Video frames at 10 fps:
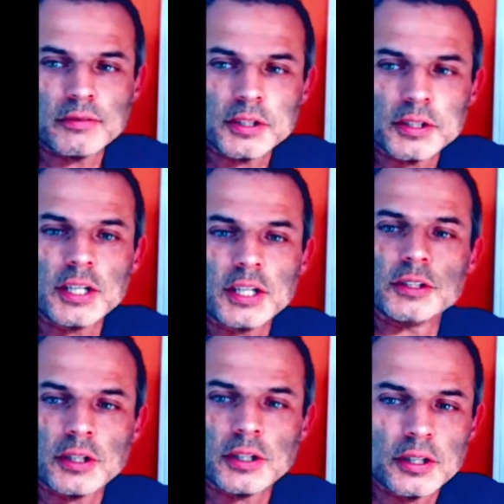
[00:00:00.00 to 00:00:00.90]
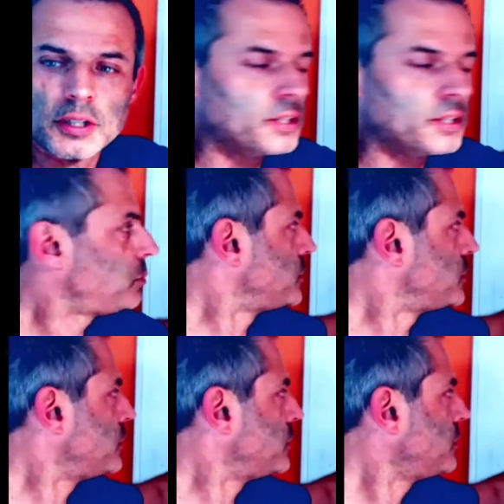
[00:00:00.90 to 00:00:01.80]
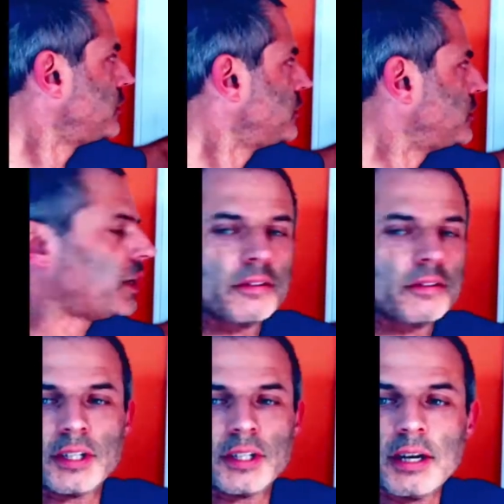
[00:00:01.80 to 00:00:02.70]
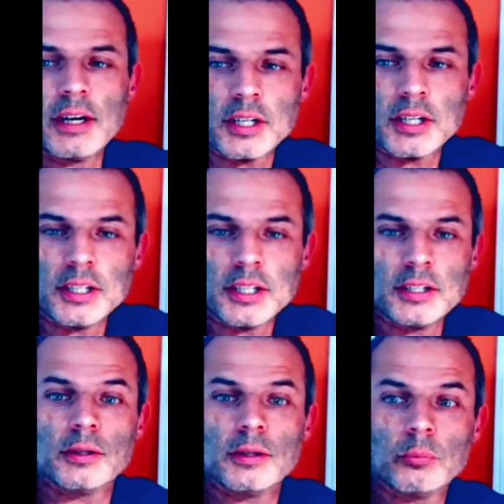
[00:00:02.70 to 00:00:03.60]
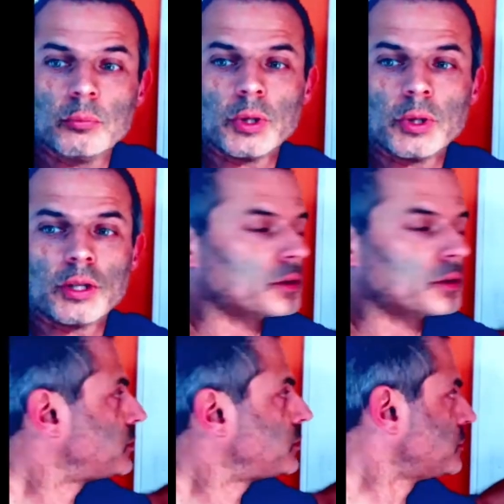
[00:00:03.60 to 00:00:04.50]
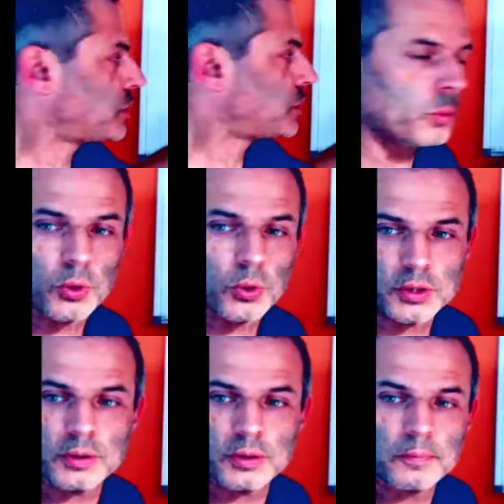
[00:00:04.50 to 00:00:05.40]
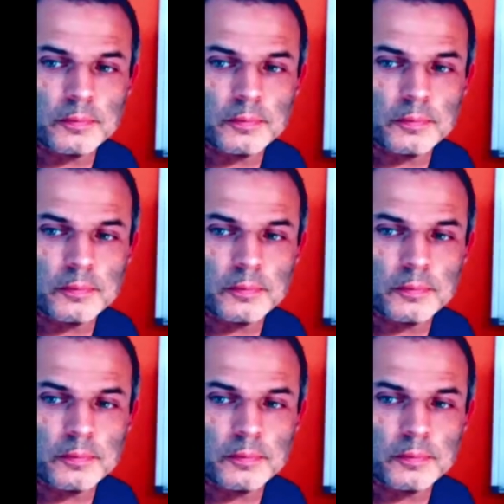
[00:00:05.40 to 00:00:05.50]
advantageous at high temperature to have an error in here because it's not so ordered.